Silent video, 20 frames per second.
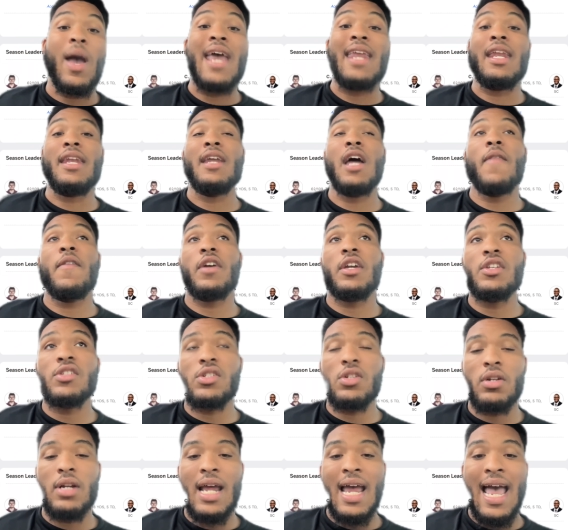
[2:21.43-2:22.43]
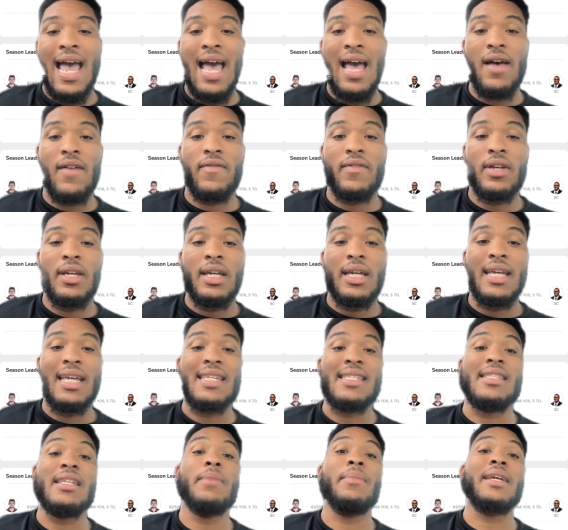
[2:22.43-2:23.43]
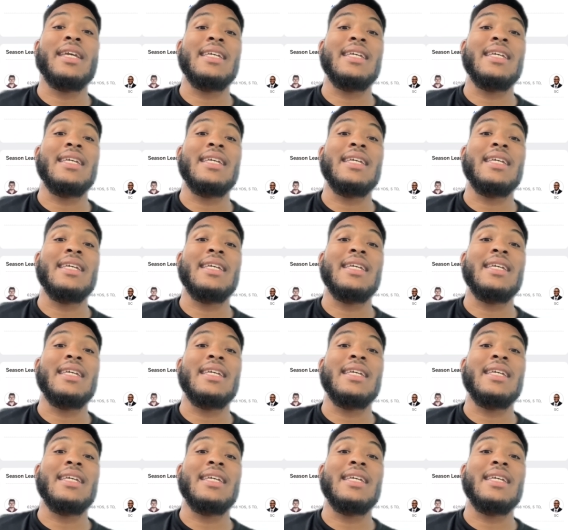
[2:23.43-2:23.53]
And another concern I have is them